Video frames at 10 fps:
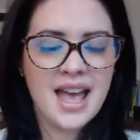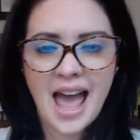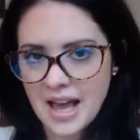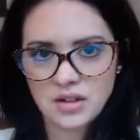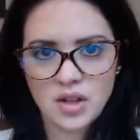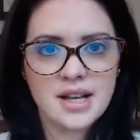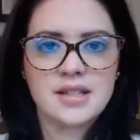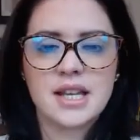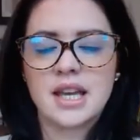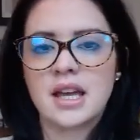
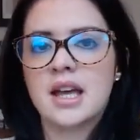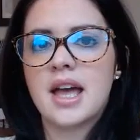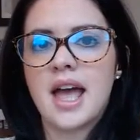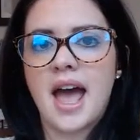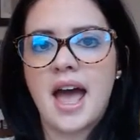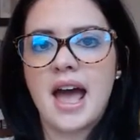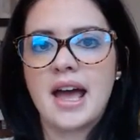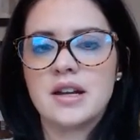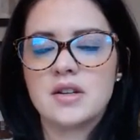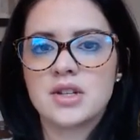analyzing
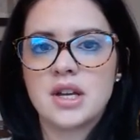and